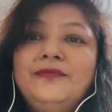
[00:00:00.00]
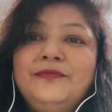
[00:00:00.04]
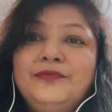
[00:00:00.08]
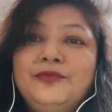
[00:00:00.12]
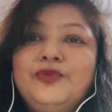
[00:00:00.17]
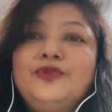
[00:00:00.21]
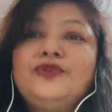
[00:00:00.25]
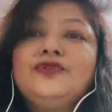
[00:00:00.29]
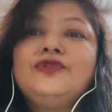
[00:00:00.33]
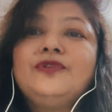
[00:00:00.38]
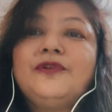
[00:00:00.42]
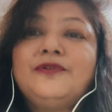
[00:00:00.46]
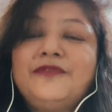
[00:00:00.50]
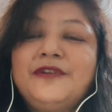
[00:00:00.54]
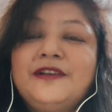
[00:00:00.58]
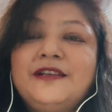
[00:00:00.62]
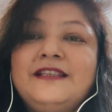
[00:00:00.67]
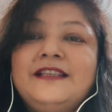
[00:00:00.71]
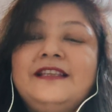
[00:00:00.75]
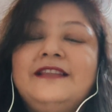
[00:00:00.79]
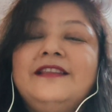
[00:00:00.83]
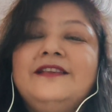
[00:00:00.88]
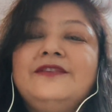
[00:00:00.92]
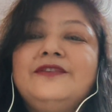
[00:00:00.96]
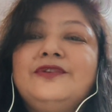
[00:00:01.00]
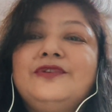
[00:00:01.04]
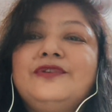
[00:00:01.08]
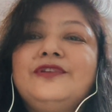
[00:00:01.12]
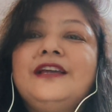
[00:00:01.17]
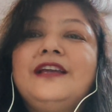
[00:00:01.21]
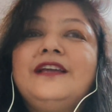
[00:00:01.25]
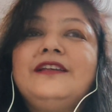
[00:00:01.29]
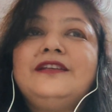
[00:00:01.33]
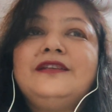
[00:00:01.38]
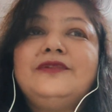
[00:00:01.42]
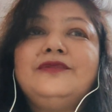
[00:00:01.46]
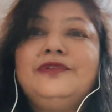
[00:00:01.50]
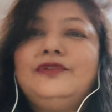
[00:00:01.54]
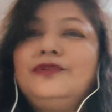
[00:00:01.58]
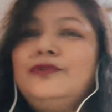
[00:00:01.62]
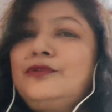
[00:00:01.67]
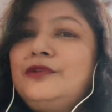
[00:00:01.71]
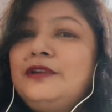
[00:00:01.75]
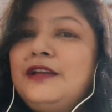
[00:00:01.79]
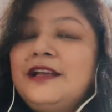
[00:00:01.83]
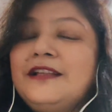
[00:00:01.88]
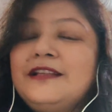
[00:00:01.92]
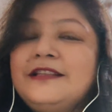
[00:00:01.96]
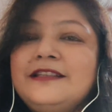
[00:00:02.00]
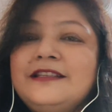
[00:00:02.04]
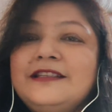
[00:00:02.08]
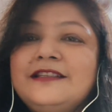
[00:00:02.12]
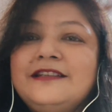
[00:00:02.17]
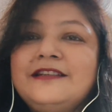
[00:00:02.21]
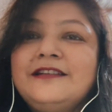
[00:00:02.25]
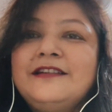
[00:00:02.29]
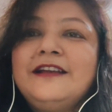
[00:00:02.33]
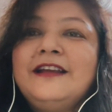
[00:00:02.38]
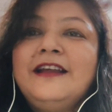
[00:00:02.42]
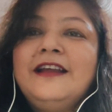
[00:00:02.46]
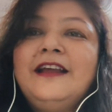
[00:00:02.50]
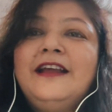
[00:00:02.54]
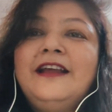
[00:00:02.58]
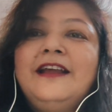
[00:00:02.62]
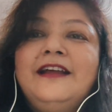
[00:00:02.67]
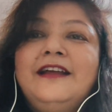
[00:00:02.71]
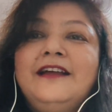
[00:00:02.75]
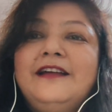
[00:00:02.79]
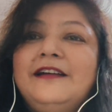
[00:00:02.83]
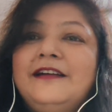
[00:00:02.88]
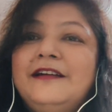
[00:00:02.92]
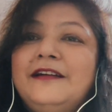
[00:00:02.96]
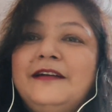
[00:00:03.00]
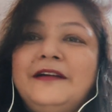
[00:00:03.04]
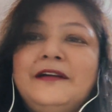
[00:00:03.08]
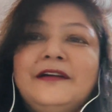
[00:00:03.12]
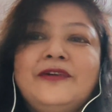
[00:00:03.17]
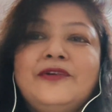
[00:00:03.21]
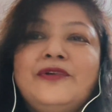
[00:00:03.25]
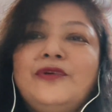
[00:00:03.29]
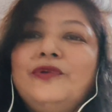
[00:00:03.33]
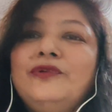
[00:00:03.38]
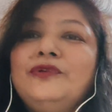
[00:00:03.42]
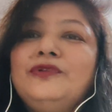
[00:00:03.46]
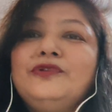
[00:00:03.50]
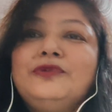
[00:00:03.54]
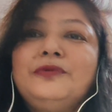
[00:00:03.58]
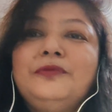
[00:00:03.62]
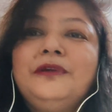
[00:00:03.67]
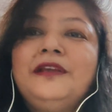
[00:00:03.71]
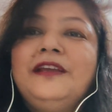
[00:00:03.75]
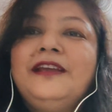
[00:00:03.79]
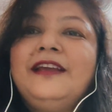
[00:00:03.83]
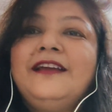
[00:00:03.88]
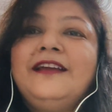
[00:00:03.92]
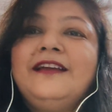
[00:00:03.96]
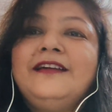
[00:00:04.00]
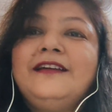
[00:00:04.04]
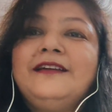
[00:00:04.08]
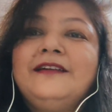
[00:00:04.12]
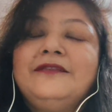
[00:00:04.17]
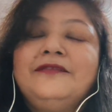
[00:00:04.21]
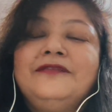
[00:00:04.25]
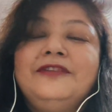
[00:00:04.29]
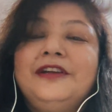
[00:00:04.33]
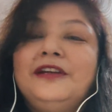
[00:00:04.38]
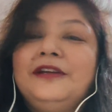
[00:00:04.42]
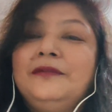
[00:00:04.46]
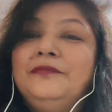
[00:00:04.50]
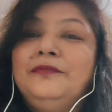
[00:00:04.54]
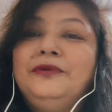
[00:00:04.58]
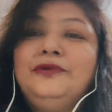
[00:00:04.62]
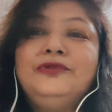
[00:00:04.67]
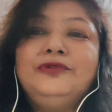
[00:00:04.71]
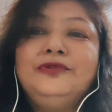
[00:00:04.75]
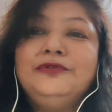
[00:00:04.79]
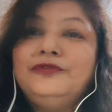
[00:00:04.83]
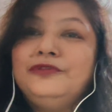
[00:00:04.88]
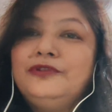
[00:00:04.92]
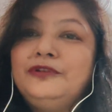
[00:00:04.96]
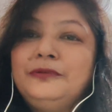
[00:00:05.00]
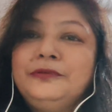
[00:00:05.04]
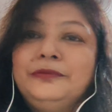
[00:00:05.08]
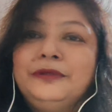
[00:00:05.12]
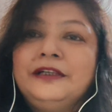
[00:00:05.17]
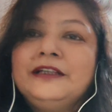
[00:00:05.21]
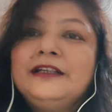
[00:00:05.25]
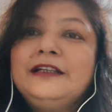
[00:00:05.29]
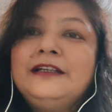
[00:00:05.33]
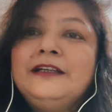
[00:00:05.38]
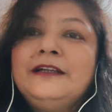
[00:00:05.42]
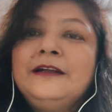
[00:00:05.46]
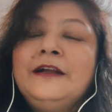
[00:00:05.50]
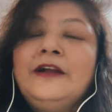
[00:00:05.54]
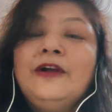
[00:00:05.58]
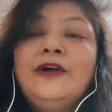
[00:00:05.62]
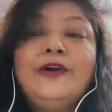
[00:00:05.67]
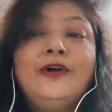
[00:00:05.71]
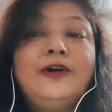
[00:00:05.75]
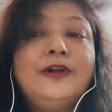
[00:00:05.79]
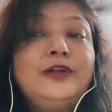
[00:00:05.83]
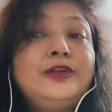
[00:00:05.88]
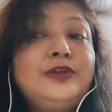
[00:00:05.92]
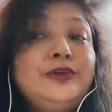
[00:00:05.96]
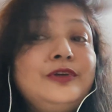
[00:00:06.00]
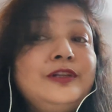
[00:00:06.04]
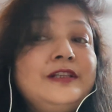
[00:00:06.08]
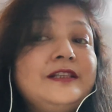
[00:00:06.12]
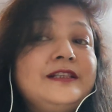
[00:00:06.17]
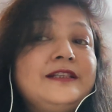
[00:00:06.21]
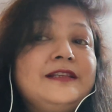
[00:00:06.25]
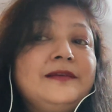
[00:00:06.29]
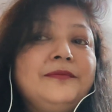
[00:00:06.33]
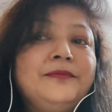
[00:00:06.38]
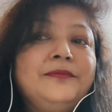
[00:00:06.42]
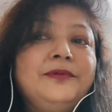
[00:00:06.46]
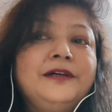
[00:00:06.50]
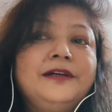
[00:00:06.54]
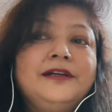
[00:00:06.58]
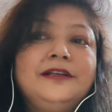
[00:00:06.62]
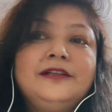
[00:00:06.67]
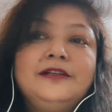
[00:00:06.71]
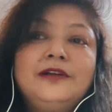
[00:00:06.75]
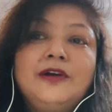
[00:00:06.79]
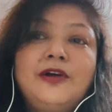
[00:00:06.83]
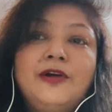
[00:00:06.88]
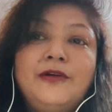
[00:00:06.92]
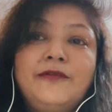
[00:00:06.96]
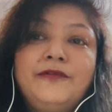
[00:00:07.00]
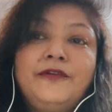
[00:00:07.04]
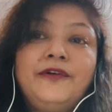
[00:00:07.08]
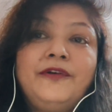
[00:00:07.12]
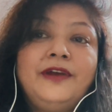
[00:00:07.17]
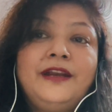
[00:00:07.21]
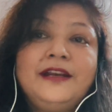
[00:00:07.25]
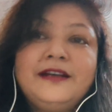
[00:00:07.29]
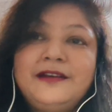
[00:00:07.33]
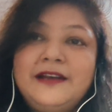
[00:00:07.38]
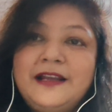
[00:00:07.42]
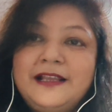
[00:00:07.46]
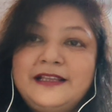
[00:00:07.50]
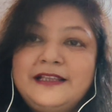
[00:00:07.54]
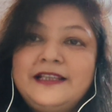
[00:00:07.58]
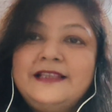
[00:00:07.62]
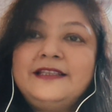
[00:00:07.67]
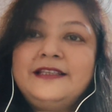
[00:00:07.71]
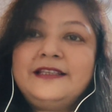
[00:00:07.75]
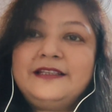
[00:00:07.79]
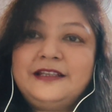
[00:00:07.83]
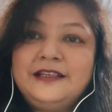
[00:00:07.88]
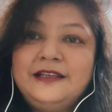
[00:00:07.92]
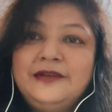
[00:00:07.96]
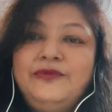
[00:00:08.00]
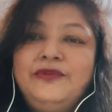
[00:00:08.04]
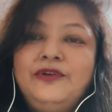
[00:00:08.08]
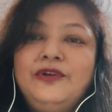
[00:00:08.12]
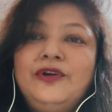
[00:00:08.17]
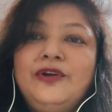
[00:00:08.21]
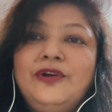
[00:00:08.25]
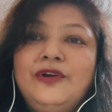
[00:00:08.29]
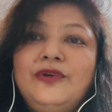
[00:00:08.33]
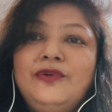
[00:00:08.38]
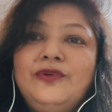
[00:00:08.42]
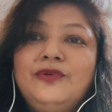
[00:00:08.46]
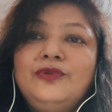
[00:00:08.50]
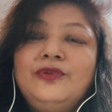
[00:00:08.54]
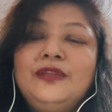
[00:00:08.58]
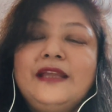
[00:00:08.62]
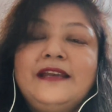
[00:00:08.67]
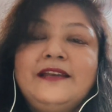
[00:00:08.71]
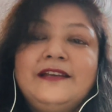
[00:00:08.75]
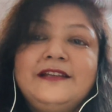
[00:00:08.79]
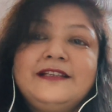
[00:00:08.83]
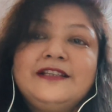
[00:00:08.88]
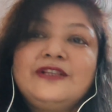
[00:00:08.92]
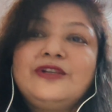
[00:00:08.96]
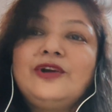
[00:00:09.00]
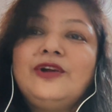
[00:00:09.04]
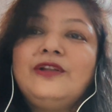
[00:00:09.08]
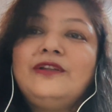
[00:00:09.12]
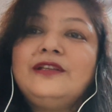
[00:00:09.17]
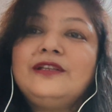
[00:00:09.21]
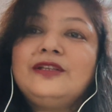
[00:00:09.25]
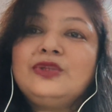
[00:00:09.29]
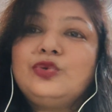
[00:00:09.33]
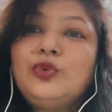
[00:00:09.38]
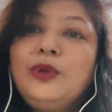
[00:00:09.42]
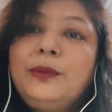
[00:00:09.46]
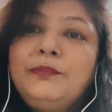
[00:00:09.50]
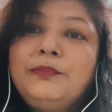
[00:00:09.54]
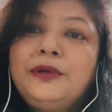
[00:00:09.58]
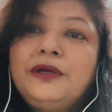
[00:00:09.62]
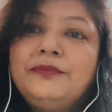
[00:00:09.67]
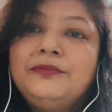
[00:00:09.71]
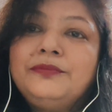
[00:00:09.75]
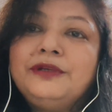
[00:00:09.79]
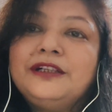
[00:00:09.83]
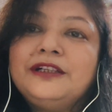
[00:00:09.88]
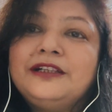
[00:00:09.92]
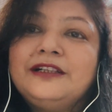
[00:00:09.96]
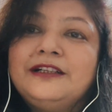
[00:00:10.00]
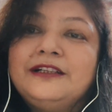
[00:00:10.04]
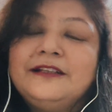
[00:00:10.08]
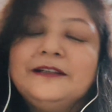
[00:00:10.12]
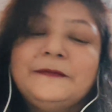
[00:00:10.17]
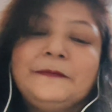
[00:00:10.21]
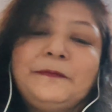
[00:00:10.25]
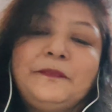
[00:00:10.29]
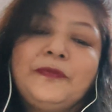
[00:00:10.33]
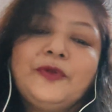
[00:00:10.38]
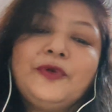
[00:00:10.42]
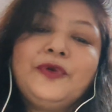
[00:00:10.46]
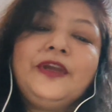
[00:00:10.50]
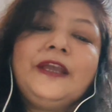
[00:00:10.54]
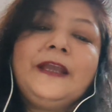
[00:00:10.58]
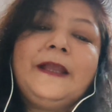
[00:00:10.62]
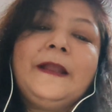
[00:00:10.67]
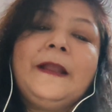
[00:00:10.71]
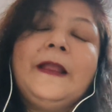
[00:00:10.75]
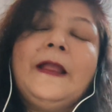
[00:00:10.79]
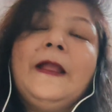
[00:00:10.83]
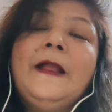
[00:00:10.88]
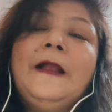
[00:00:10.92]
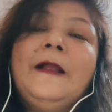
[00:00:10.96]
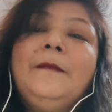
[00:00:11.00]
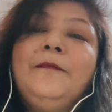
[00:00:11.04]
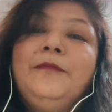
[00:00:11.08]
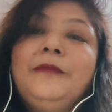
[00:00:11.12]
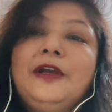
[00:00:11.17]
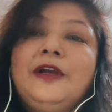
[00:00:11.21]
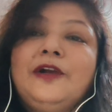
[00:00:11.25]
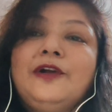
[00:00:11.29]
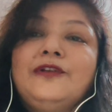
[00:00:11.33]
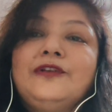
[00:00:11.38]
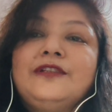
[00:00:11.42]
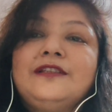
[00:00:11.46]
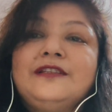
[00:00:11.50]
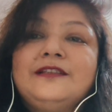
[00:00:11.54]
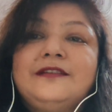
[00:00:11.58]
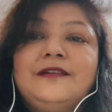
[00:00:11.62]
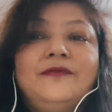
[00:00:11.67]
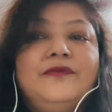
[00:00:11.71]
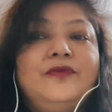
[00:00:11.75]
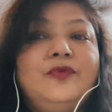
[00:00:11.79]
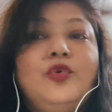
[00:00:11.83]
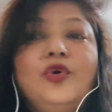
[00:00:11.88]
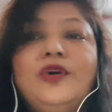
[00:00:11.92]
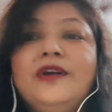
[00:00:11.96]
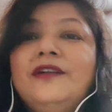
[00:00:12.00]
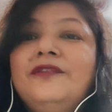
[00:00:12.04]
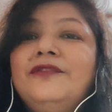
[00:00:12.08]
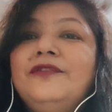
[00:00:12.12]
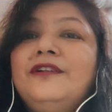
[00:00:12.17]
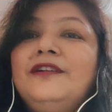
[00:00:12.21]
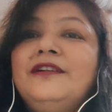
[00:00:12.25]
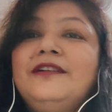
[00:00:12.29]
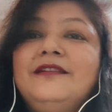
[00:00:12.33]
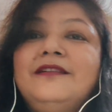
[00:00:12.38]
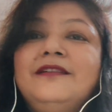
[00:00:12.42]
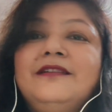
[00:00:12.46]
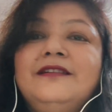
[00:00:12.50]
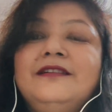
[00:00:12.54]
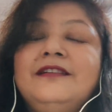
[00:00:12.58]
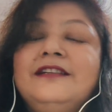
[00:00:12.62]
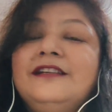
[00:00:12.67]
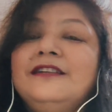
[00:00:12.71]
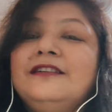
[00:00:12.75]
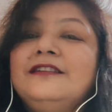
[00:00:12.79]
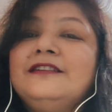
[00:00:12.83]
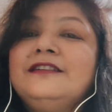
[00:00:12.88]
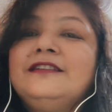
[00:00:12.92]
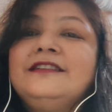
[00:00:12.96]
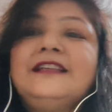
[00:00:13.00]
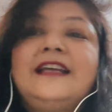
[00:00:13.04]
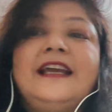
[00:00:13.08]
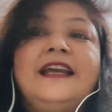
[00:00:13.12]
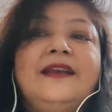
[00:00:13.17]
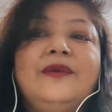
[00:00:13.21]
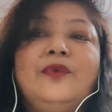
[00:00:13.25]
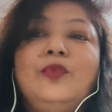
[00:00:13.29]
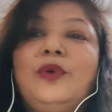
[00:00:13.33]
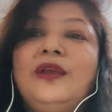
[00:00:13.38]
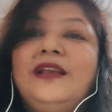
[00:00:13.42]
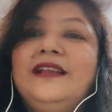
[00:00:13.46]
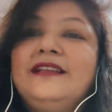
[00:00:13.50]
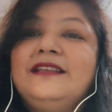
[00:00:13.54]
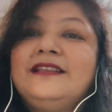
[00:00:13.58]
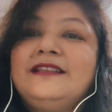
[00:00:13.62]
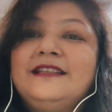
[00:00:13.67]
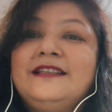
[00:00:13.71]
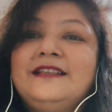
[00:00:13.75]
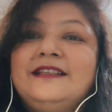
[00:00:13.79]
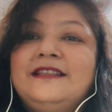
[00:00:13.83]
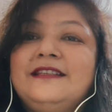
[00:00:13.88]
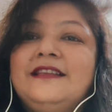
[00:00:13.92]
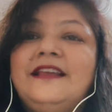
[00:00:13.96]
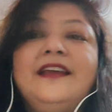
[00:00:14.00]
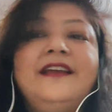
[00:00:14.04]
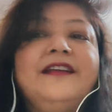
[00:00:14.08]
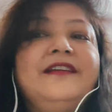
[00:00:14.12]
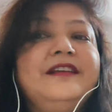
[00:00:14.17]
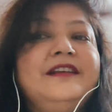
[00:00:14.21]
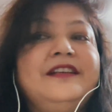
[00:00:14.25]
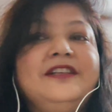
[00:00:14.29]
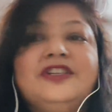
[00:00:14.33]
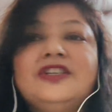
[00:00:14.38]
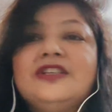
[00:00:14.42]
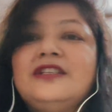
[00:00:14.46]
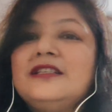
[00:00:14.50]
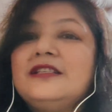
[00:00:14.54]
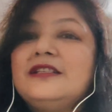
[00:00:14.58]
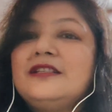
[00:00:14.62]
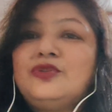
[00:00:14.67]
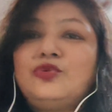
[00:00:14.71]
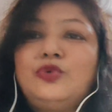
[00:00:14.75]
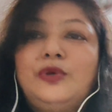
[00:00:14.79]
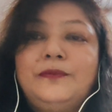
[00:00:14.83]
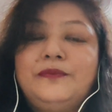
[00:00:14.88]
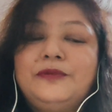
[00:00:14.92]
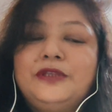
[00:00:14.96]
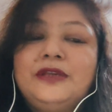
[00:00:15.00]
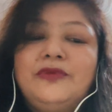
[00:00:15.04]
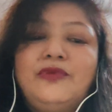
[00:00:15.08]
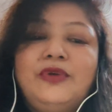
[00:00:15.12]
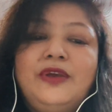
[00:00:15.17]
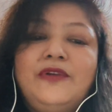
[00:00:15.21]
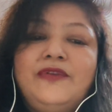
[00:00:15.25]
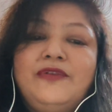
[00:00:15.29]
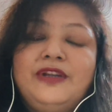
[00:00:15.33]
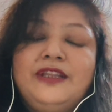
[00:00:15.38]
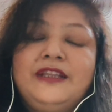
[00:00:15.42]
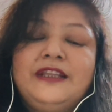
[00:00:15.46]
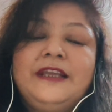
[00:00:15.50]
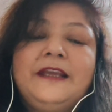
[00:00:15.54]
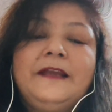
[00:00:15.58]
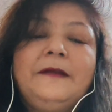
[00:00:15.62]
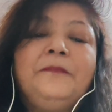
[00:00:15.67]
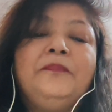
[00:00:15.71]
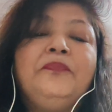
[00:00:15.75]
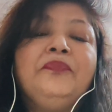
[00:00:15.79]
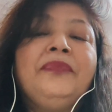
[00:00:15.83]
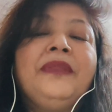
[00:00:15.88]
Most of us in the society, we don't consider crow to be a very beautiful bird, although it's a bird of great necessity. We all know that it's called the sweeper bird. Okay, because whatever dirt and waste is there, it just sweeps away everything.